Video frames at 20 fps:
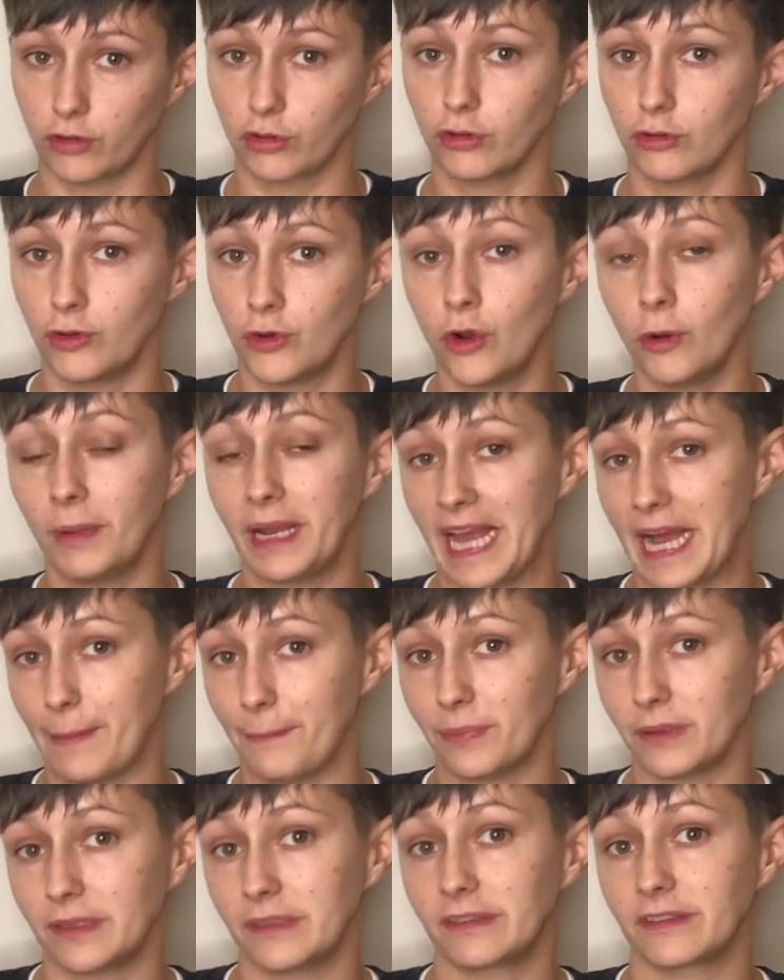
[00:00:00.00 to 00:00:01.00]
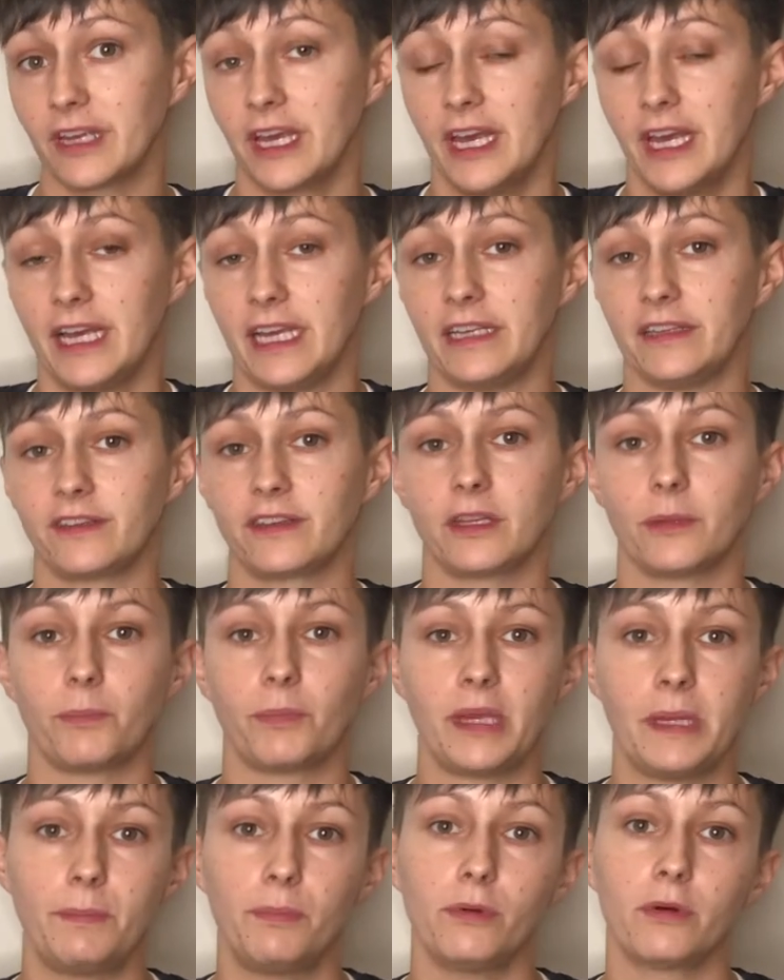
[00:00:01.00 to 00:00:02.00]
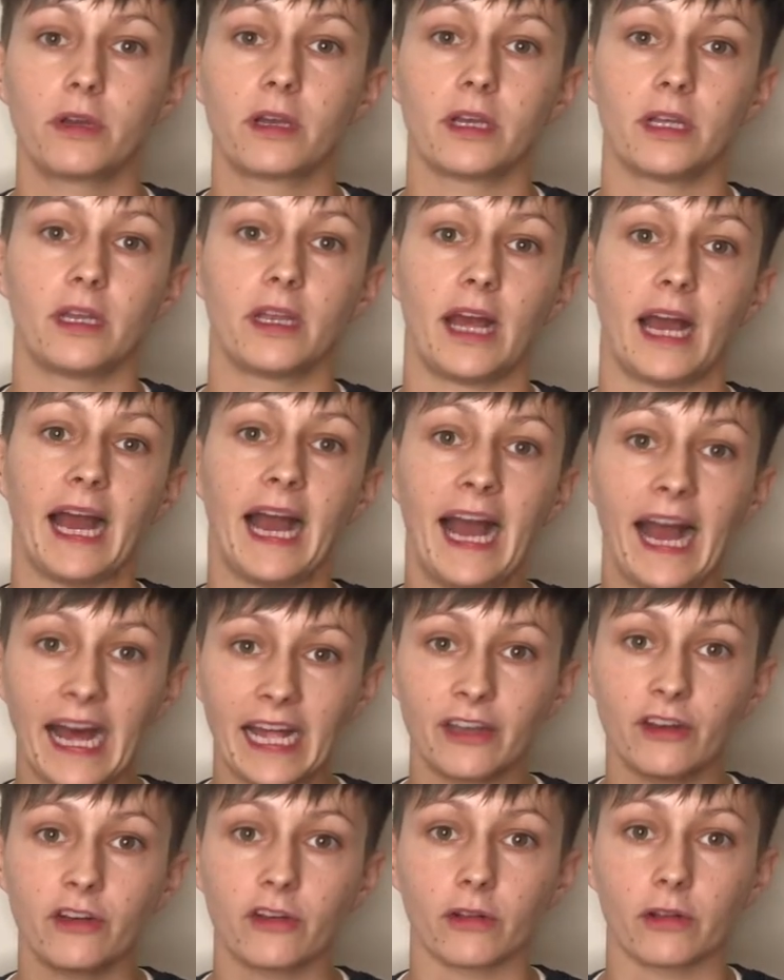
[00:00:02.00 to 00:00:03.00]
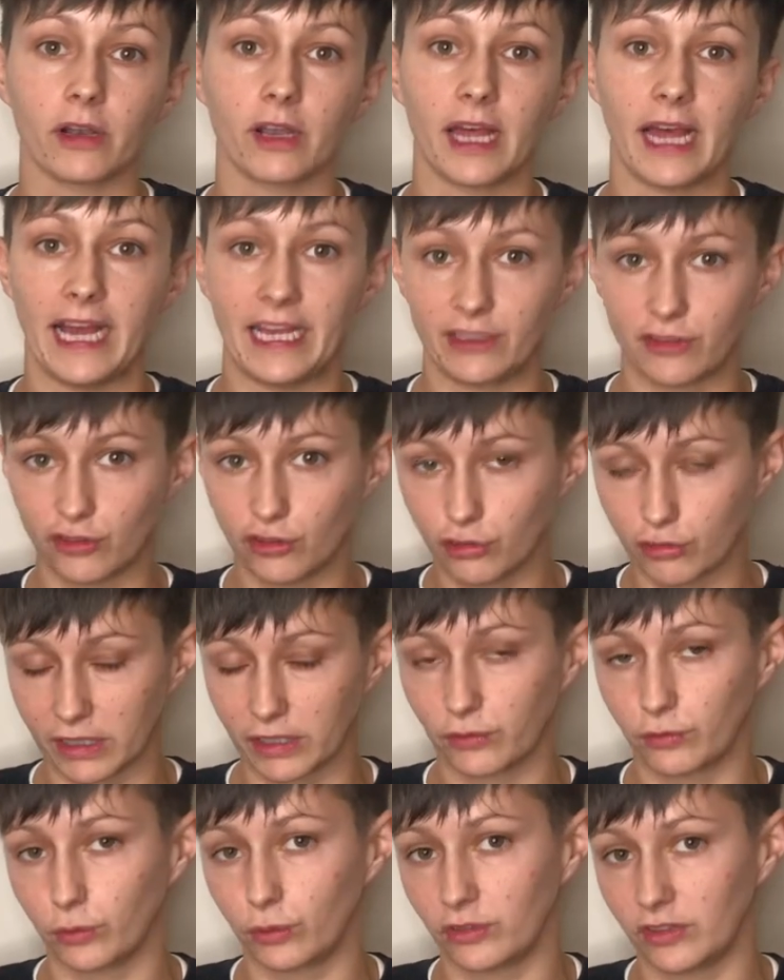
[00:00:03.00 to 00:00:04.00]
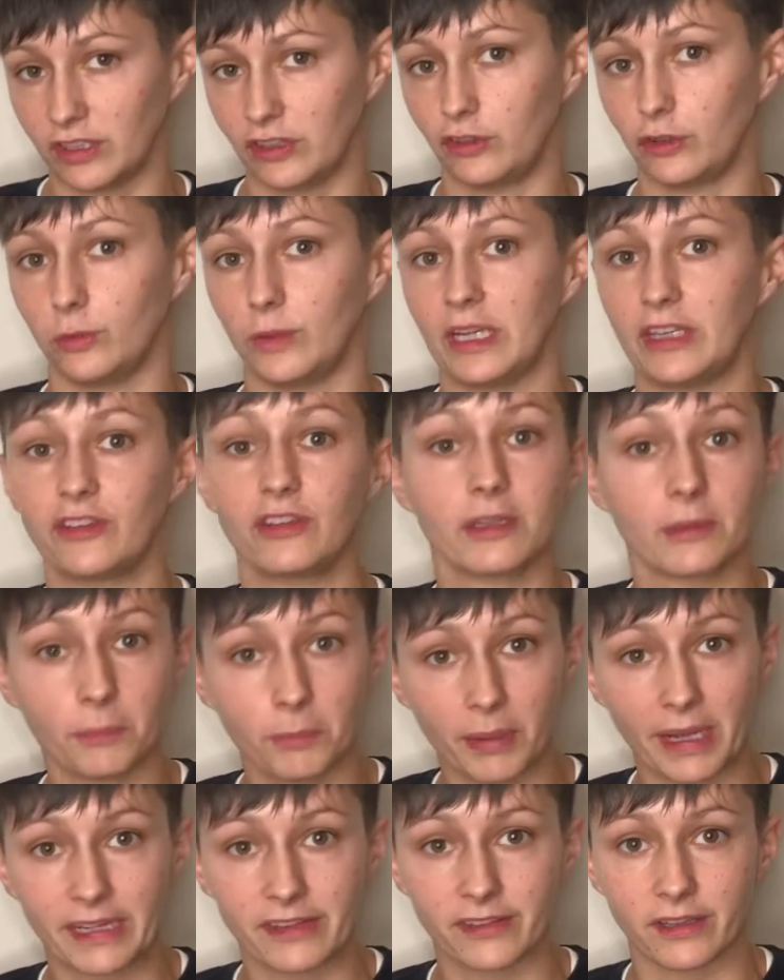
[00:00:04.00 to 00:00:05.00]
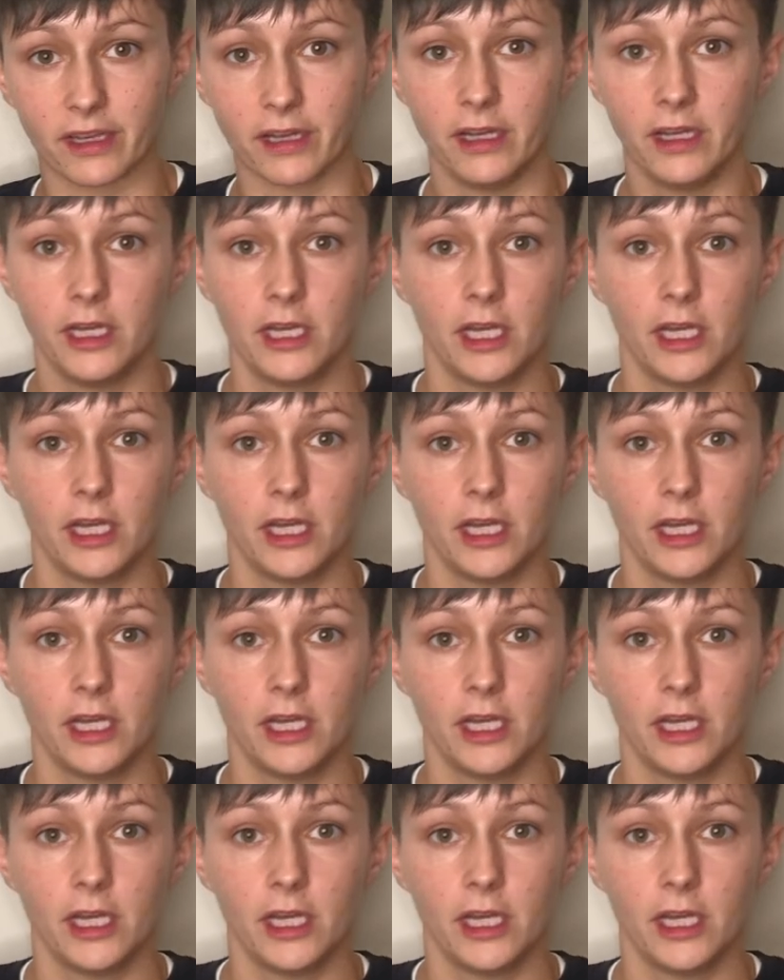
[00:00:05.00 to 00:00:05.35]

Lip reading: normally happens is that people can handle a stressful situation better